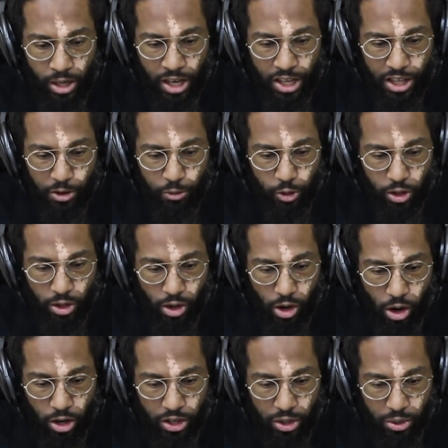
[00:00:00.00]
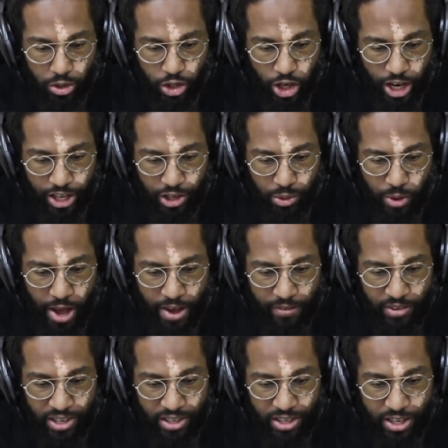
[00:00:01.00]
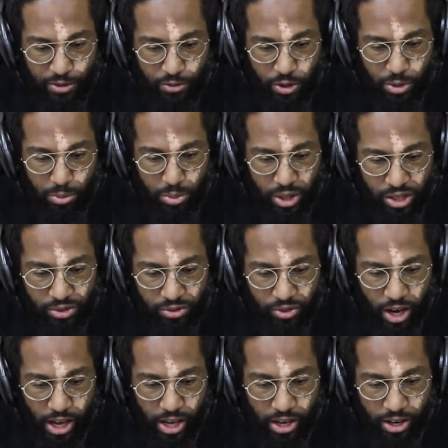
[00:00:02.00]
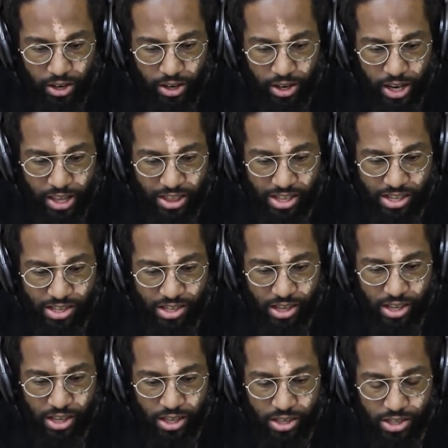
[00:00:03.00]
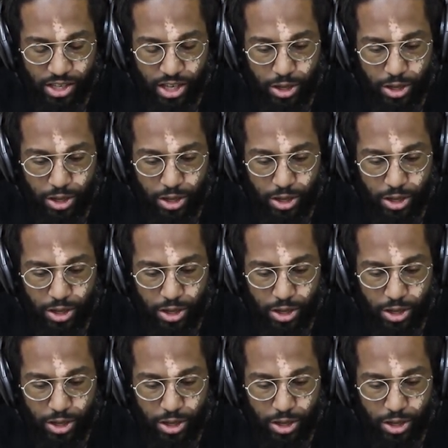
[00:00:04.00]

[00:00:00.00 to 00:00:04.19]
And then for the audio track, you have a different button right here, and this is